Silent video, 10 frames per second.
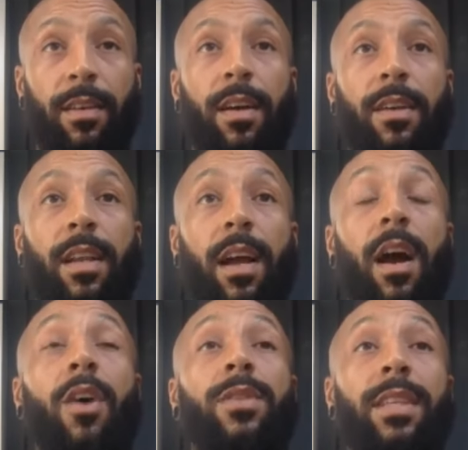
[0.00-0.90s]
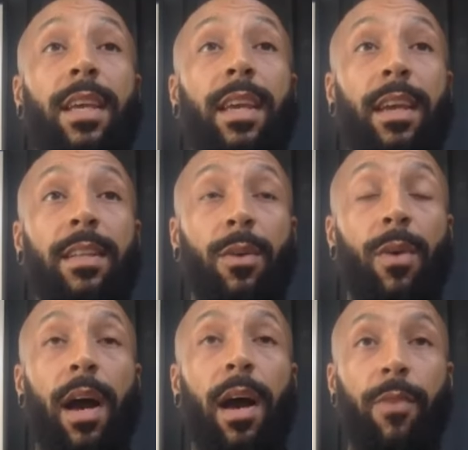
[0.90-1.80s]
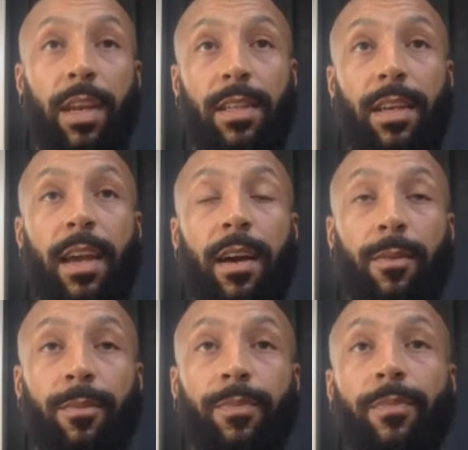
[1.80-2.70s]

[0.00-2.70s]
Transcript: I was like, "I'll sit here until I'm ready to get out."